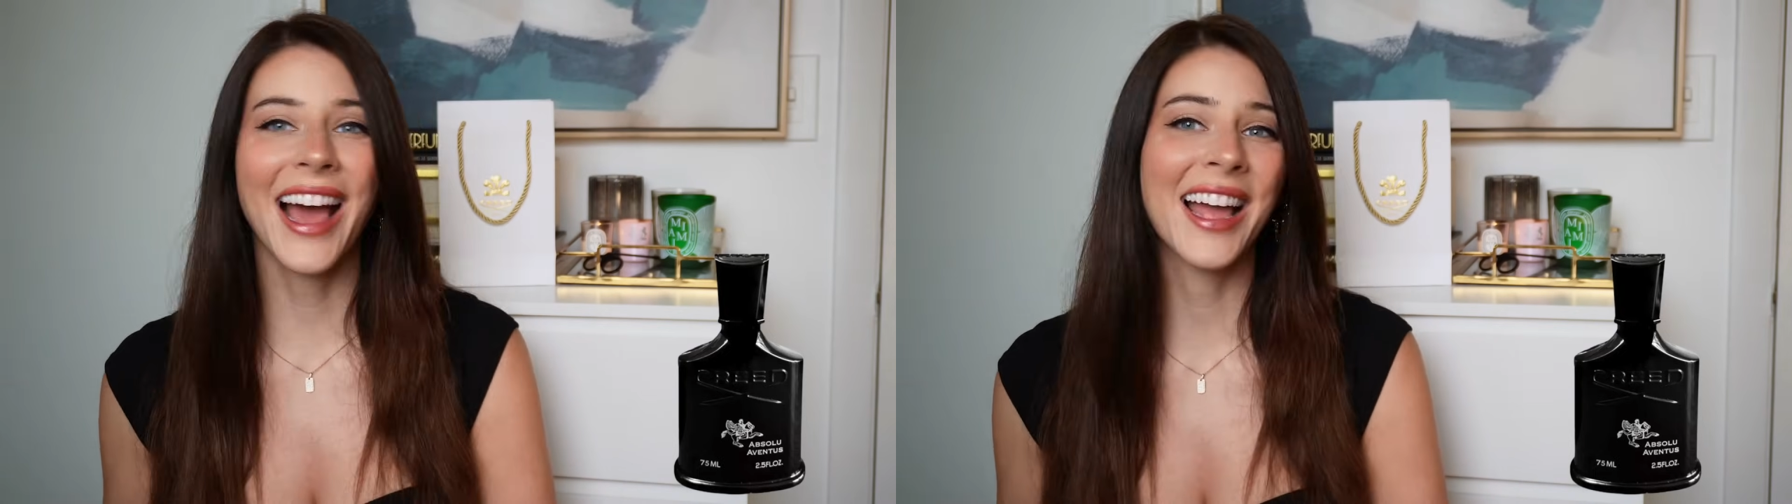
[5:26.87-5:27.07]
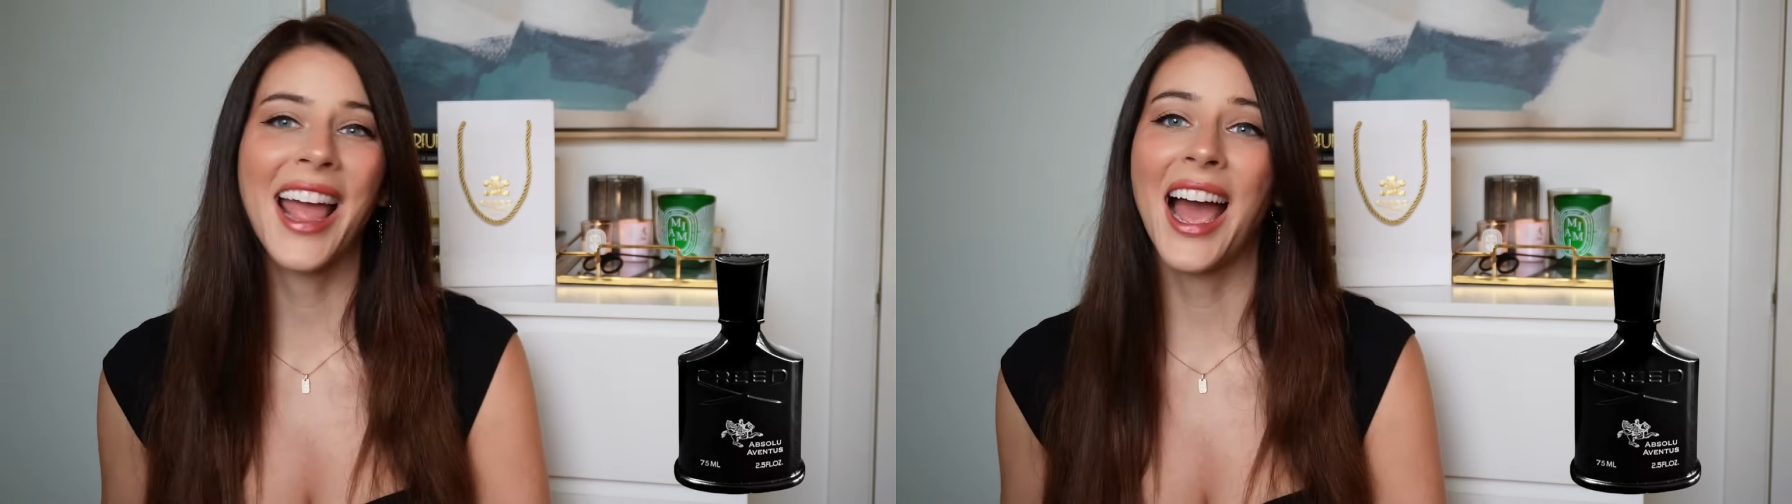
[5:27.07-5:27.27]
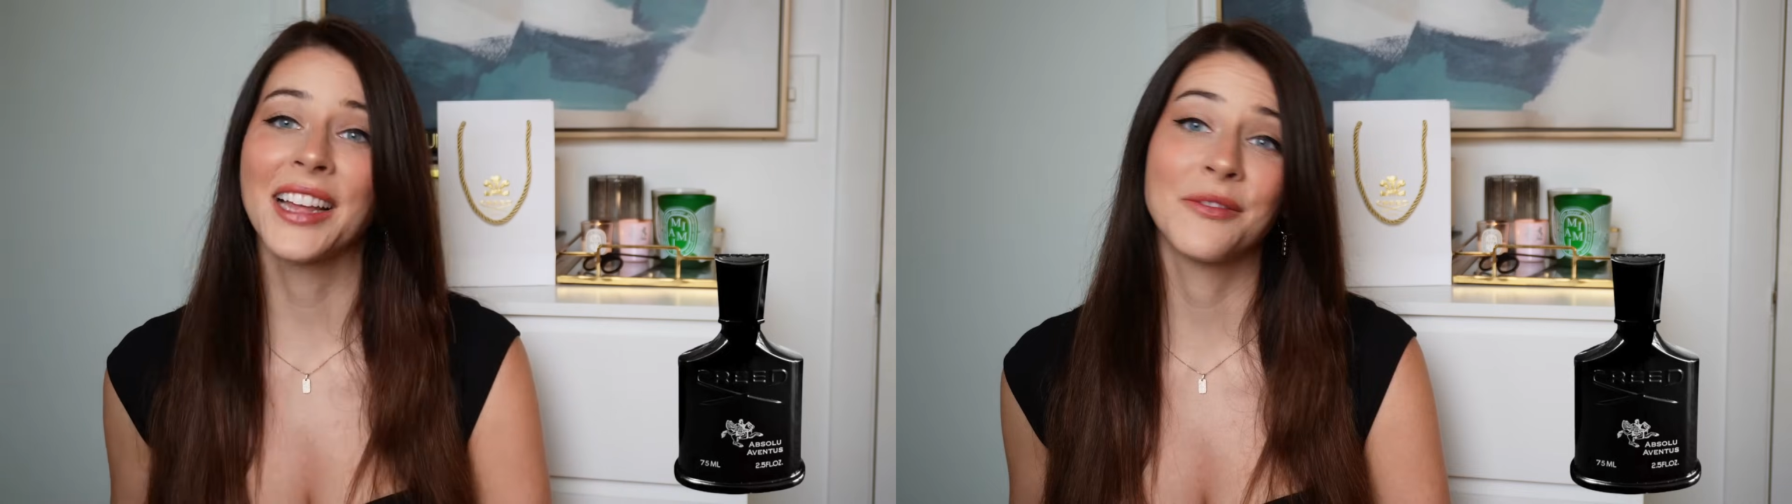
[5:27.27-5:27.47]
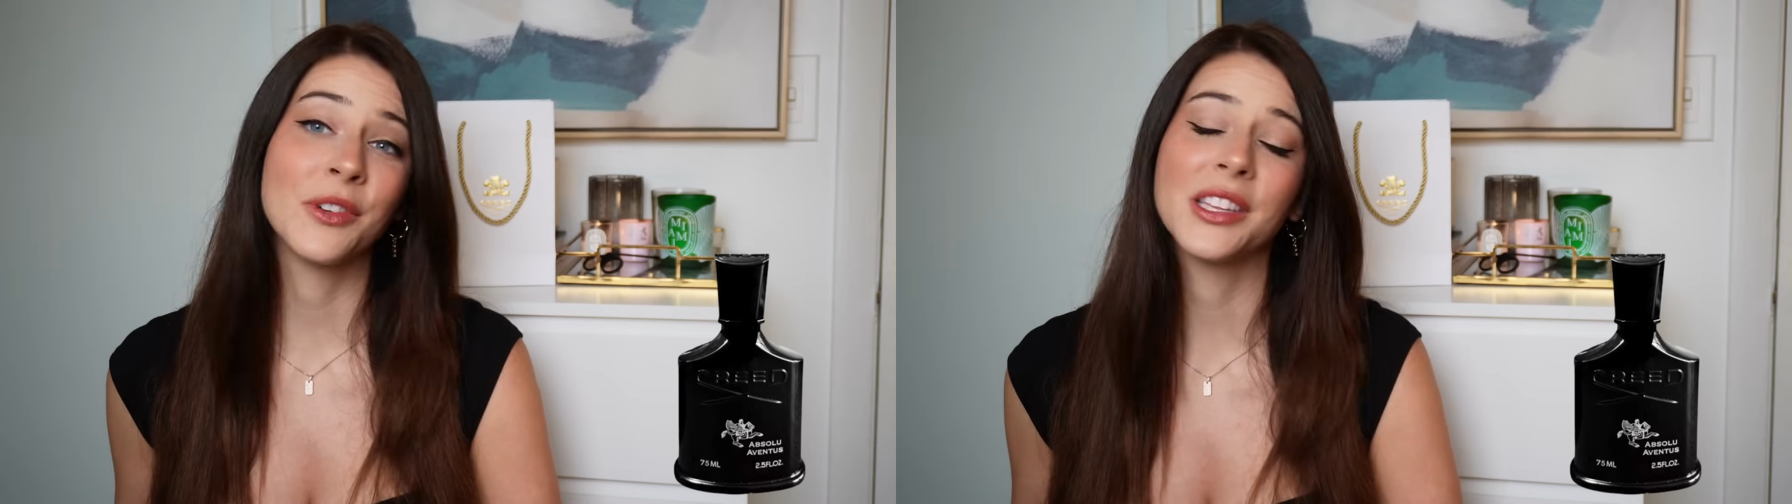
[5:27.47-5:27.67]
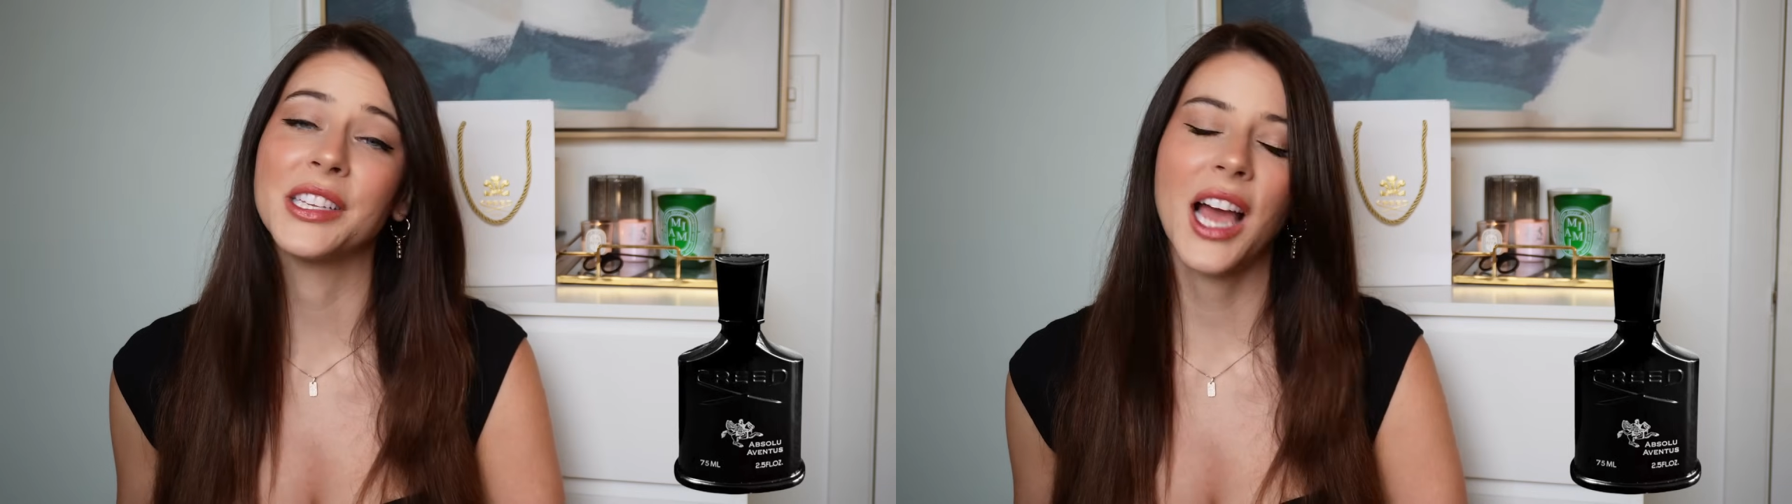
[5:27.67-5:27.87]

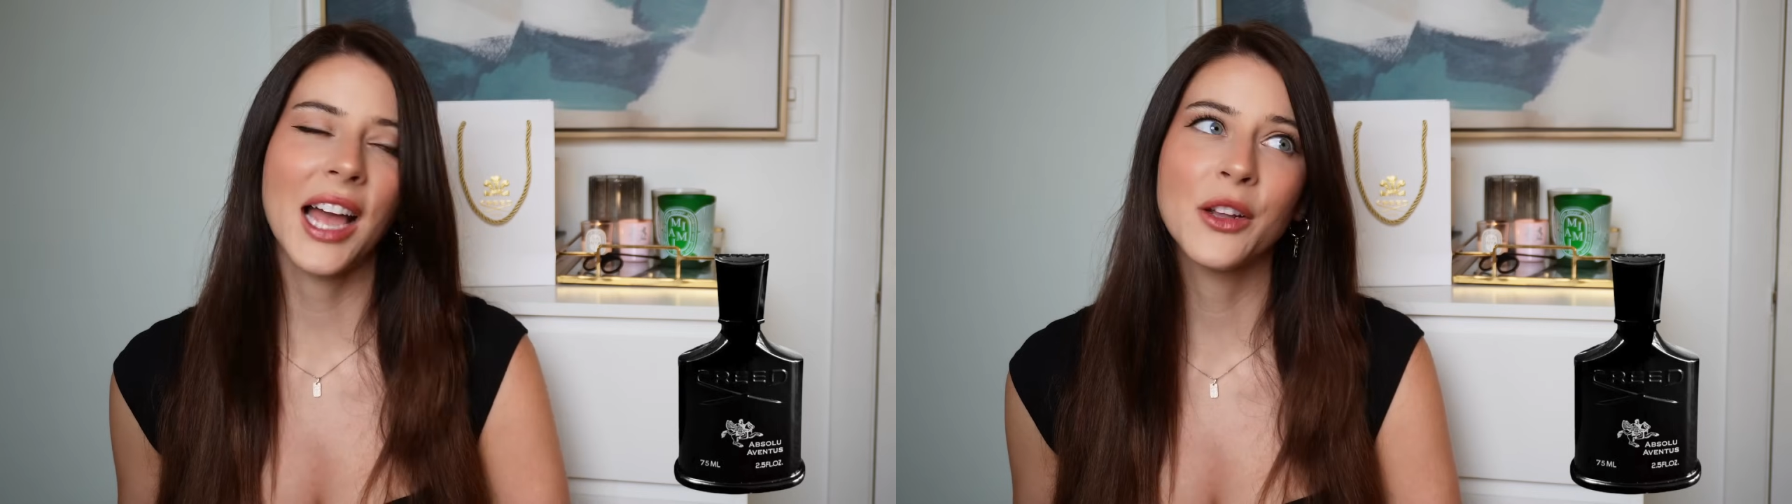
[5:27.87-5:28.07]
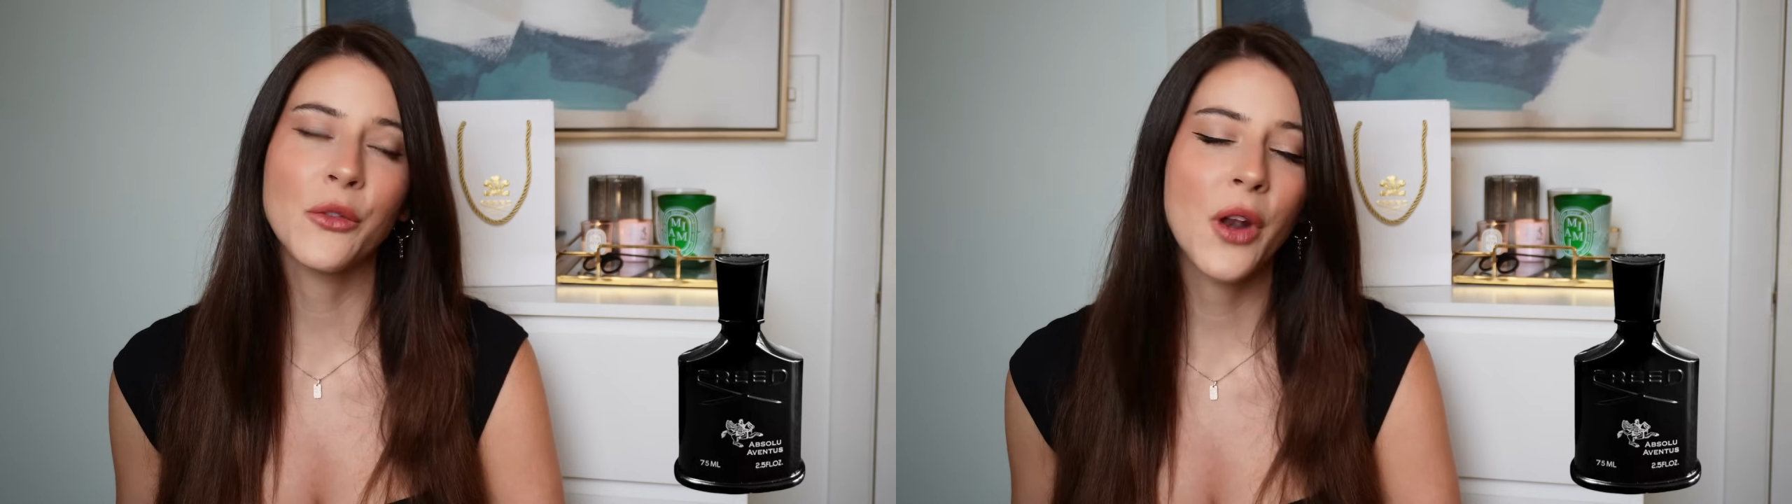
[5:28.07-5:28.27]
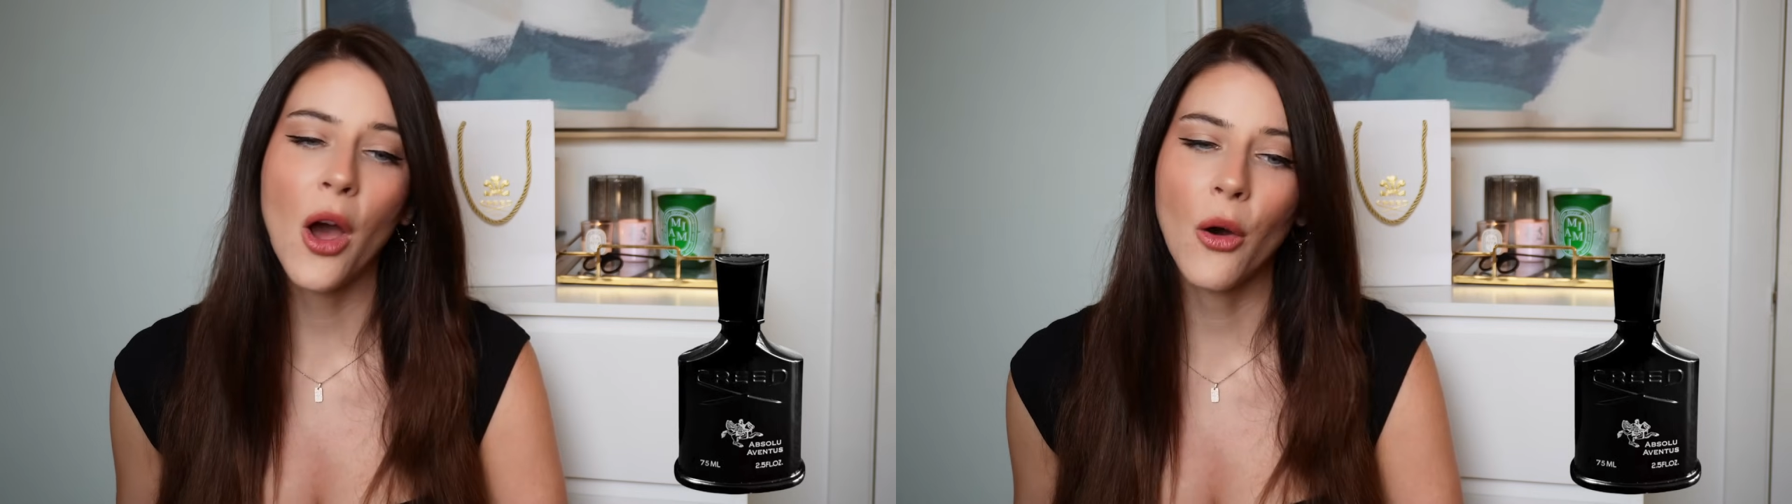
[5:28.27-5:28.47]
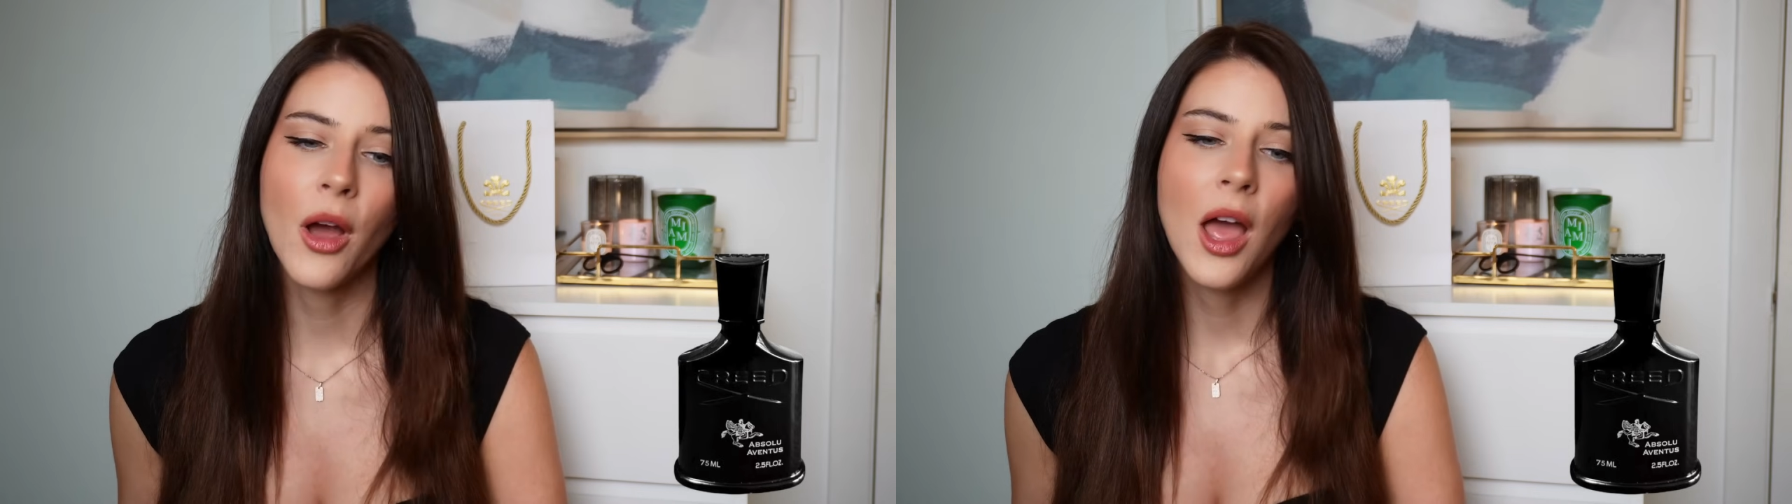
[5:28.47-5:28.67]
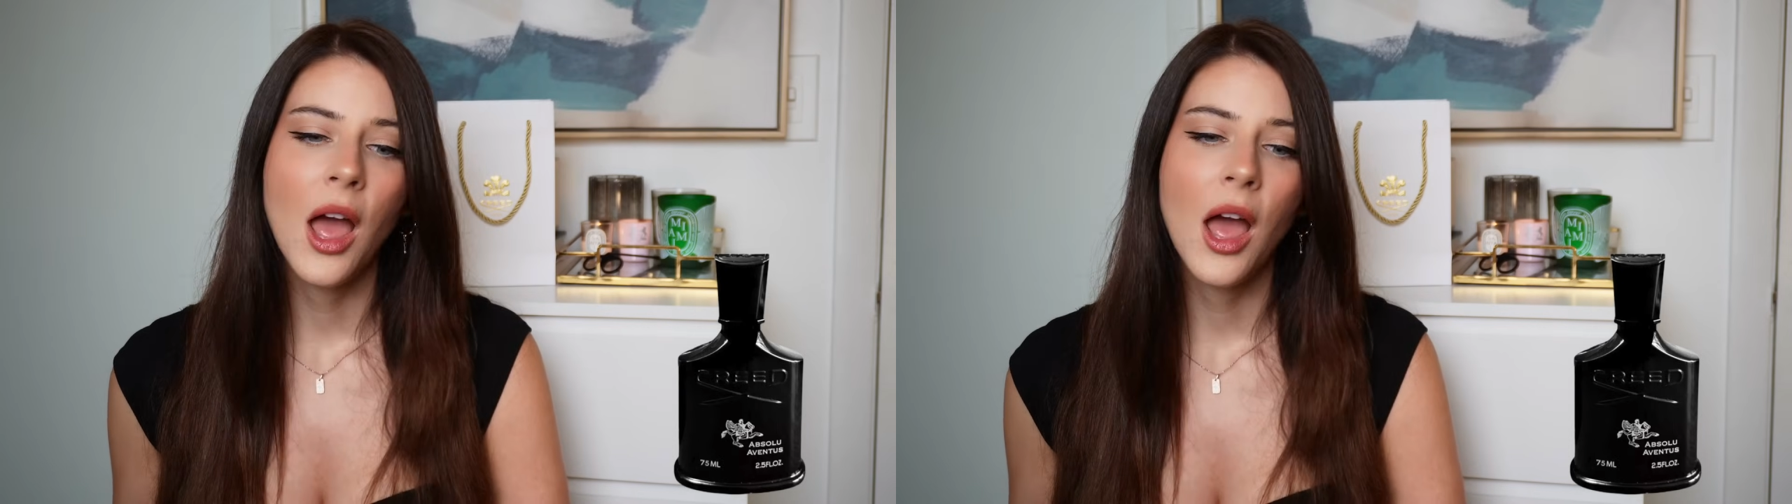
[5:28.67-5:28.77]
I don't know.